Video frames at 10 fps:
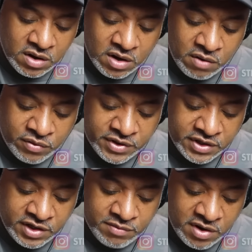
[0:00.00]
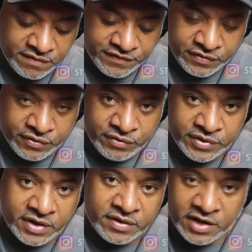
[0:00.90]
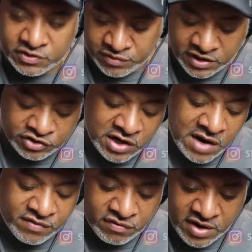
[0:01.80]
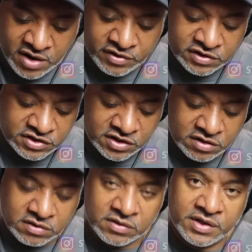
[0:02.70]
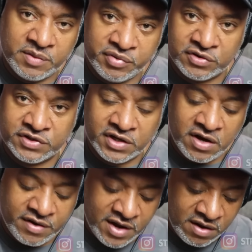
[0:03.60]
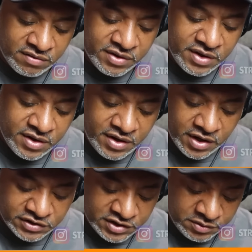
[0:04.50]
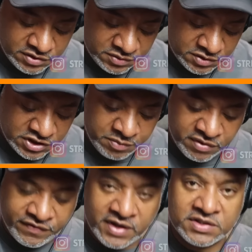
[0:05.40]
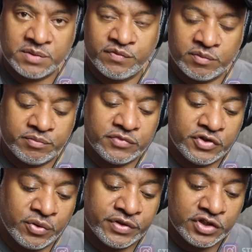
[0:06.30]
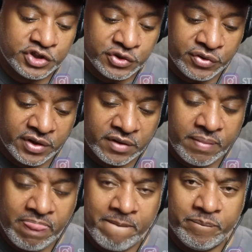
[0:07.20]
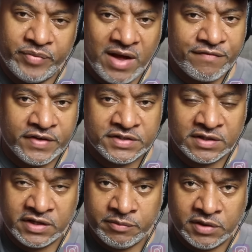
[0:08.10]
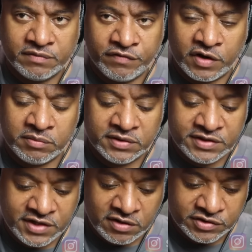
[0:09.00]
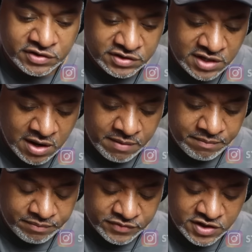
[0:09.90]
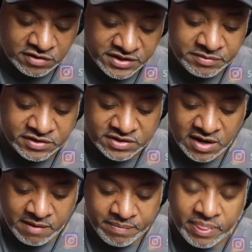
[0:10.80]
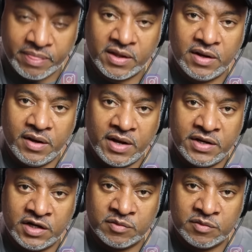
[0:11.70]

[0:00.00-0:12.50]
I want to eat my food. And then that's when they drive around in a circle and he pulls the gun out and she prevents him from doing the shooting. Not physically, but verbally tells her to stop, tells him to stop. And he